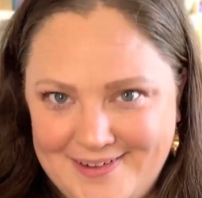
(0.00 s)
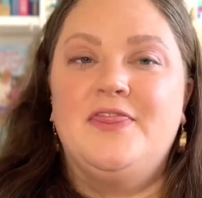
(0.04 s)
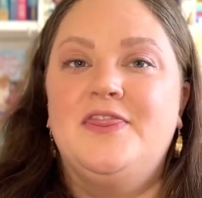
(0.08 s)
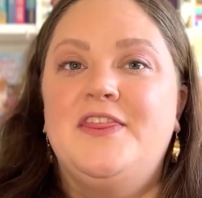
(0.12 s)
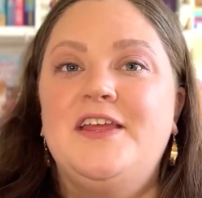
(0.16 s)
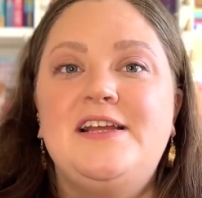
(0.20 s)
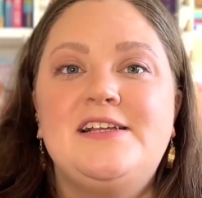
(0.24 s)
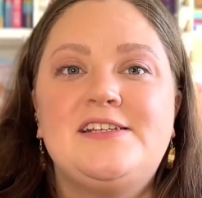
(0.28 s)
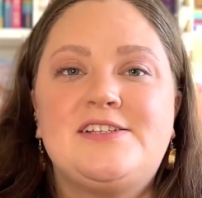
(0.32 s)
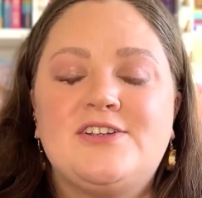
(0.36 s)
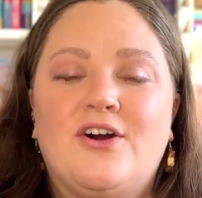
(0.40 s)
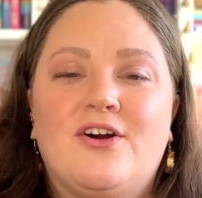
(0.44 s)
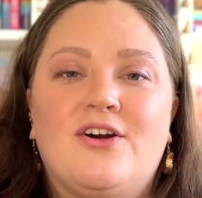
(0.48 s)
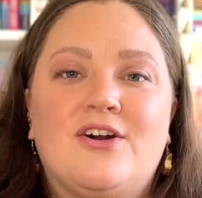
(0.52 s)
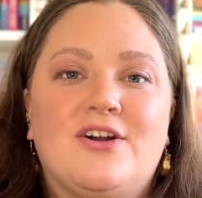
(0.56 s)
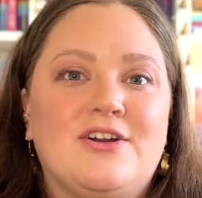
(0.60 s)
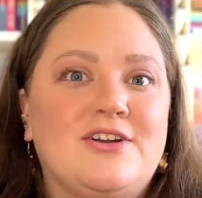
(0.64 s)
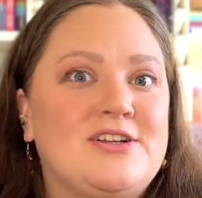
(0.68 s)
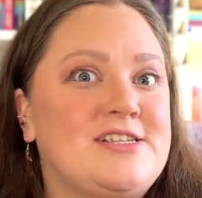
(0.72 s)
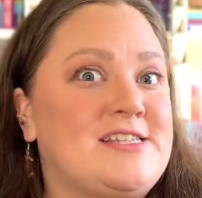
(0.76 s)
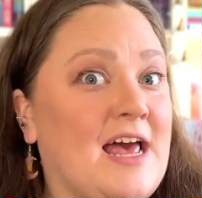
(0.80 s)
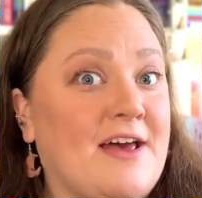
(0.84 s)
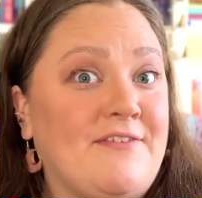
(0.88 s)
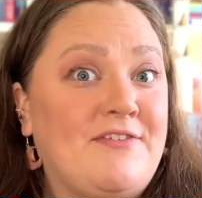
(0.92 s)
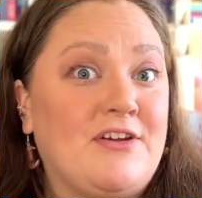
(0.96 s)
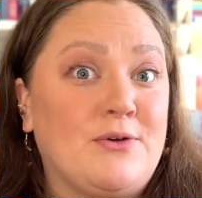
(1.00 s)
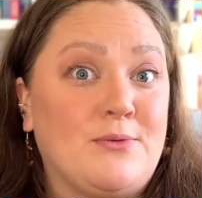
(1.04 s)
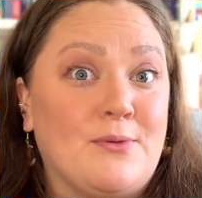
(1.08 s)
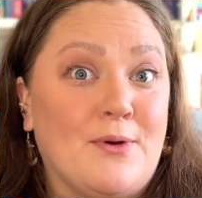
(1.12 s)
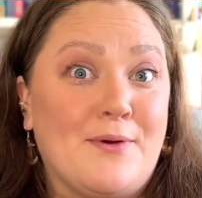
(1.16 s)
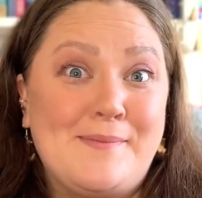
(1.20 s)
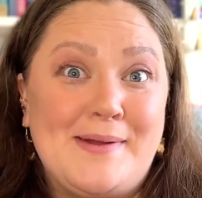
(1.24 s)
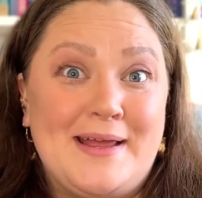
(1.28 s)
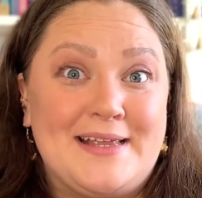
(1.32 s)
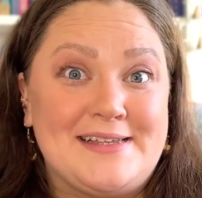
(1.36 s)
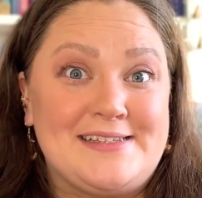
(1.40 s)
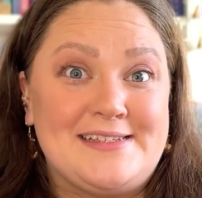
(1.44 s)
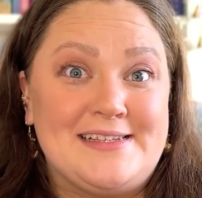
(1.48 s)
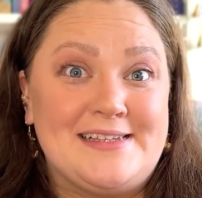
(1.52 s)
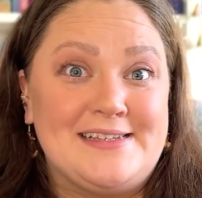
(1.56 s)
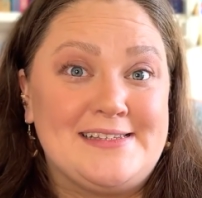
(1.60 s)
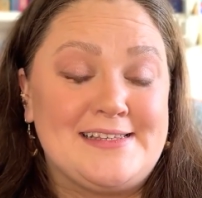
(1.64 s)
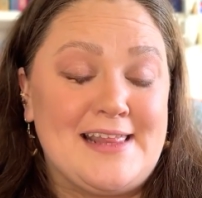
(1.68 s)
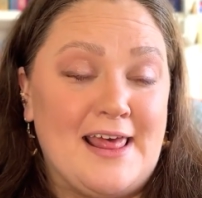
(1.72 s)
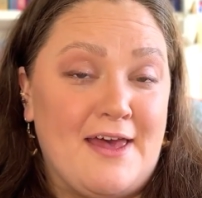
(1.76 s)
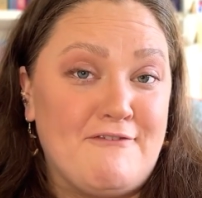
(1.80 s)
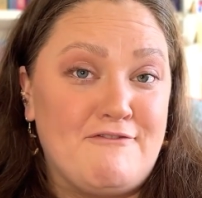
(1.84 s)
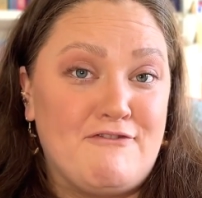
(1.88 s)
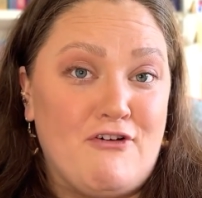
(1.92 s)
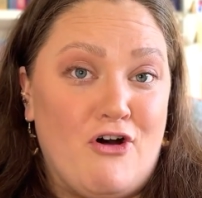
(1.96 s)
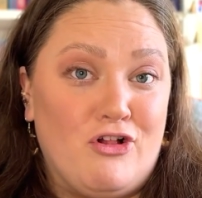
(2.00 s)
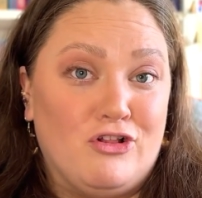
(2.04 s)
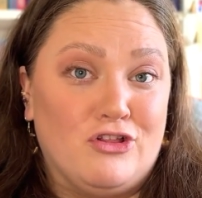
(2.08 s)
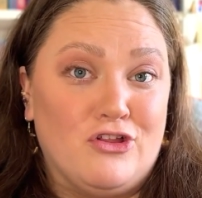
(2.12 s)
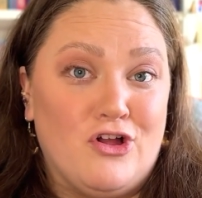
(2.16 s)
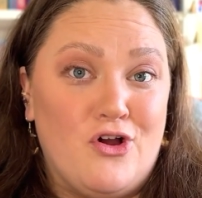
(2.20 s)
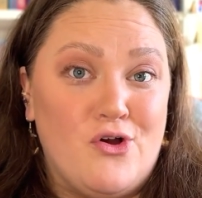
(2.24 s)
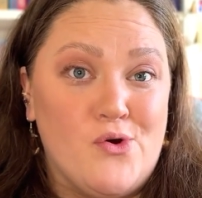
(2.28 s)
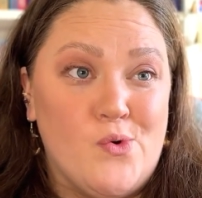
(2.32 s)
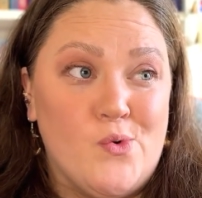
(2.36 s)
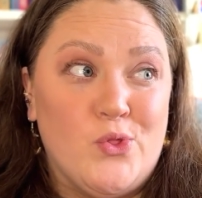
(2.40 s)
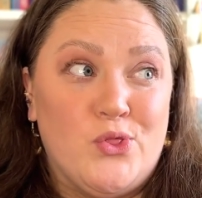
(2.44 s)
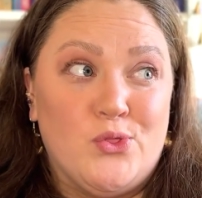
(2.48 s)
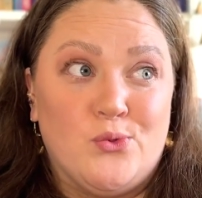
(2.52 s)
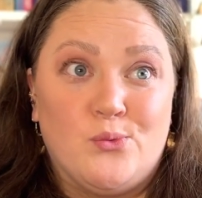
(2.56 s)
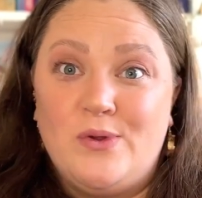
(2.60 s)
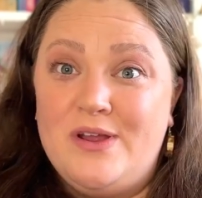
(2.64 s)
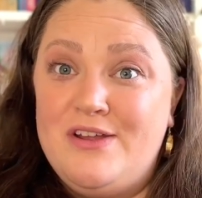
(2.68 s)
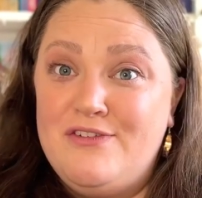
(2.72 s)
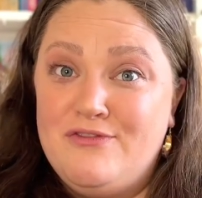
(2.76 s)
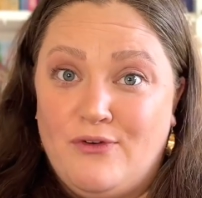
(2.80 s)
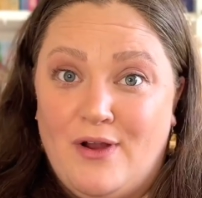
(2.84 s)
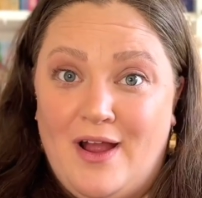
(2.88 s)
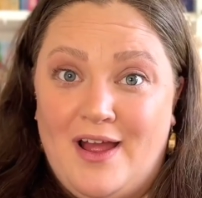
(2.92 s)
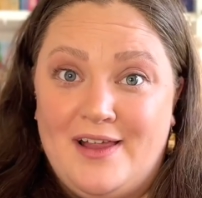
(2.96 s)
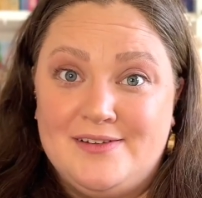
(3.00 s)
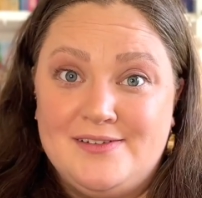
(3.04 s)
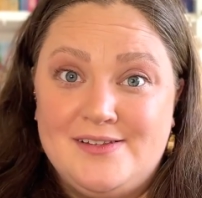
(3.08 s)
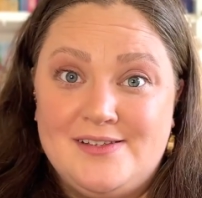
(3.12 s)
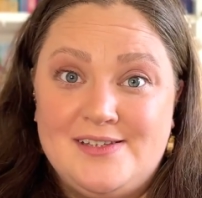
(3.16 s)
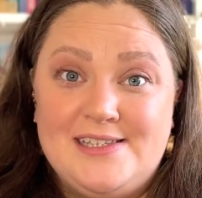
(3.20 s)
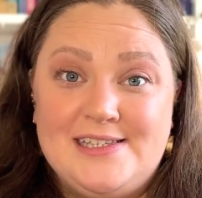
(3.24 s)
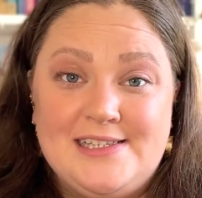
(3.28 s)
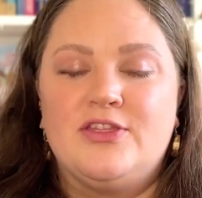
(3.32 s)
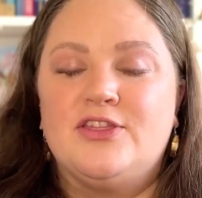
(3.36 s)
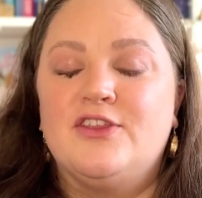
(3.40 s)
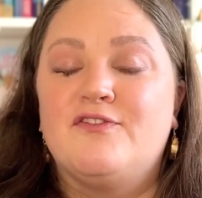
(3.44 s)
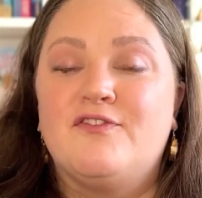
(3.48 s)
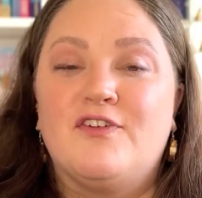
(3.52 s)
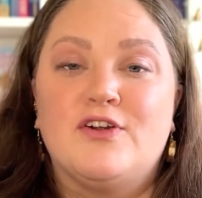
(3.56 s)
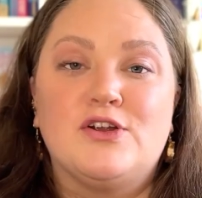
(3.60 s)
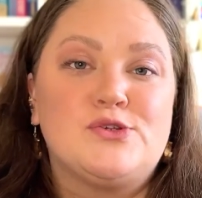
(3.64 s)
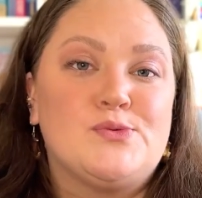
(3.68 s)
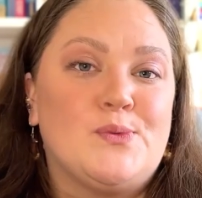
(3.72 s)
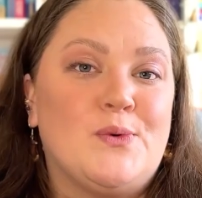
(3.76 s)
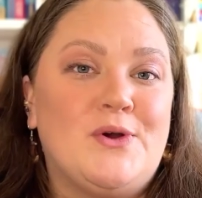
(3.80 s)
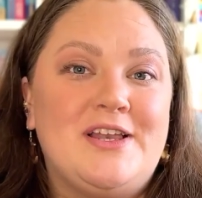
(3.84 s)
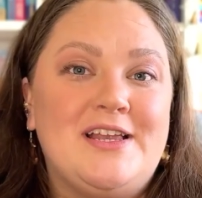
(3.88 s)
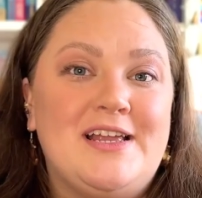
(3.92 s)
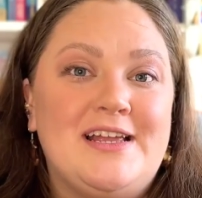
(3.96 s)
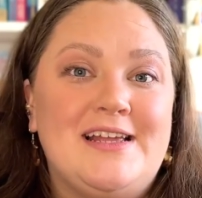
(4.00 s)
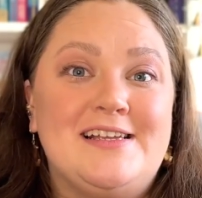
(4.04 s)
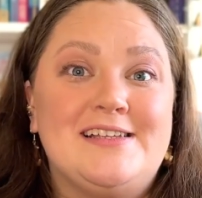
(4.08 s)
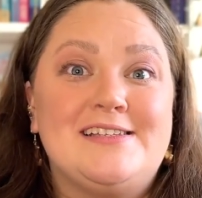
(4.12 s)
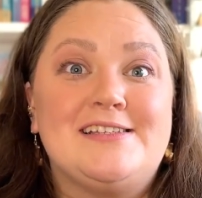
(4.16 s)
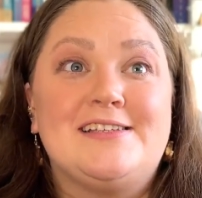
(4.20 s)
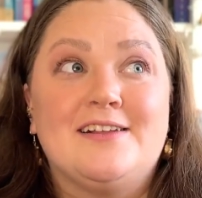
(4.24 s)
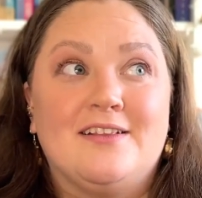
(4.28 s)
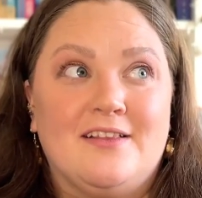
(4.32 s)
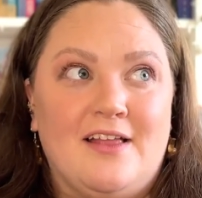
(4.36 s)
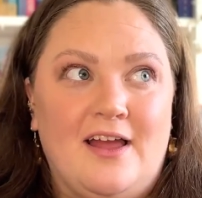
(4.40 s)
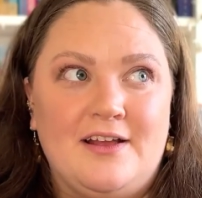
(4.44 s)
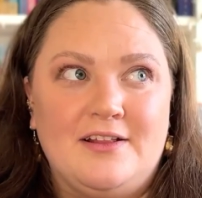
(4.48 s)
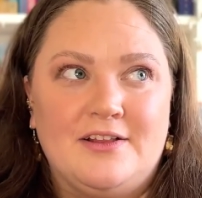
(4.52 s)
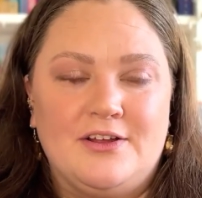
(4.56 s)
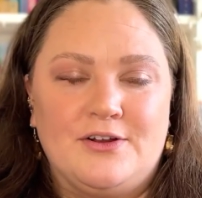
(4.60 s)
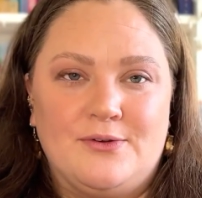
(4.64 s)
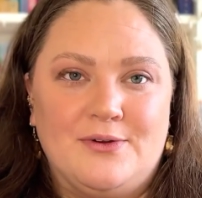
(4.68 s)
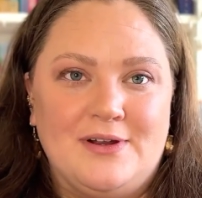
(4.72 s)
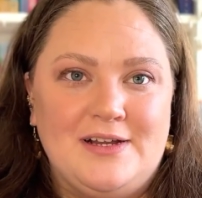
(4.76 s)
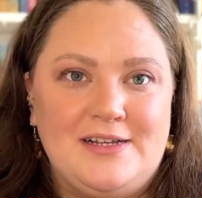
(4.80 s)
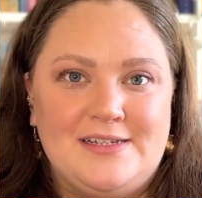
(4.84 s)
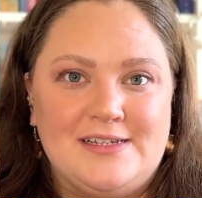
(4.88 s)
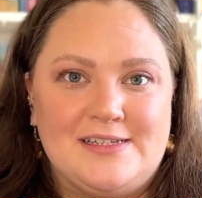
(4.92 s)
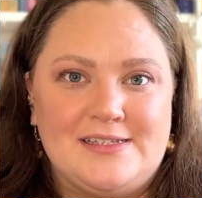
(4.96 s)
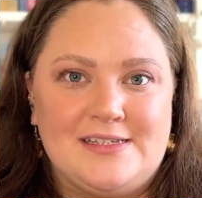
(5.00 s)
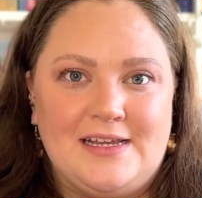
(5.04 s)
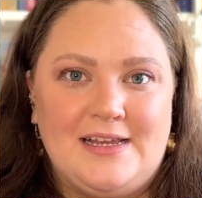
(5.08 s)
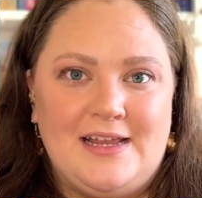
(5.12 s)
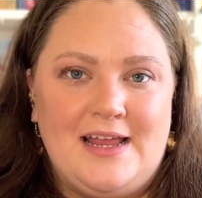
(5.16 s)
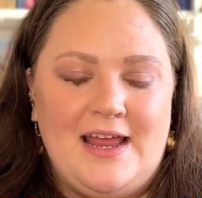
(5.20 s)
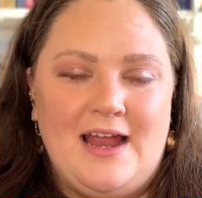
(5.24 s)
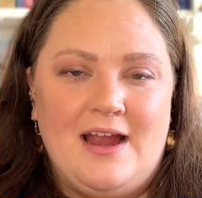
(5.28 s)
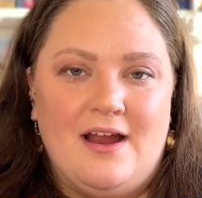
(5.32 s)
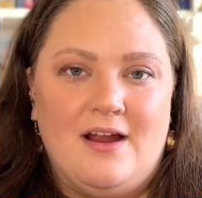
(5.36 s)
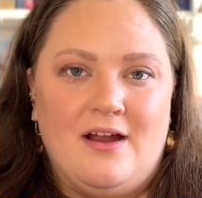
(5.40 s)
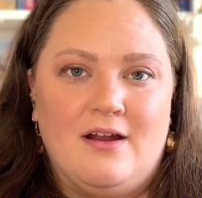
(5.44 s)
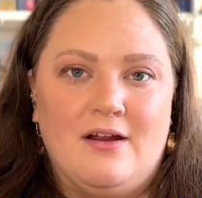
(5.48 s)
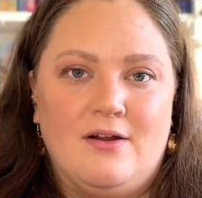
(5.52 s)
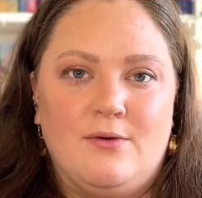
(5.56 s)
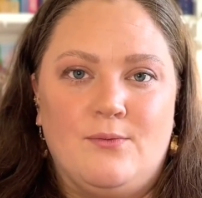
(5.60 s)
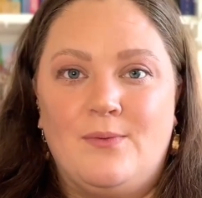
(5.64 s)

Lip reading: These are sapphic romances that follow 3 friends. The first one is Delilah Green Doesn't Care,